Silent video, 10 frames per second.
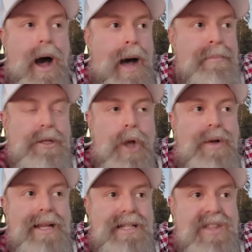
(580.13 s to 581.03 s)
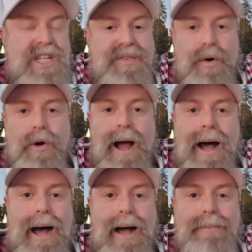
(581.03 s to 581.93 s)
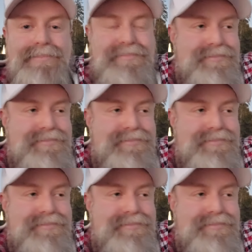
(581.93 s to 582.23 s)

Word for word: Um, Logan did this for uh,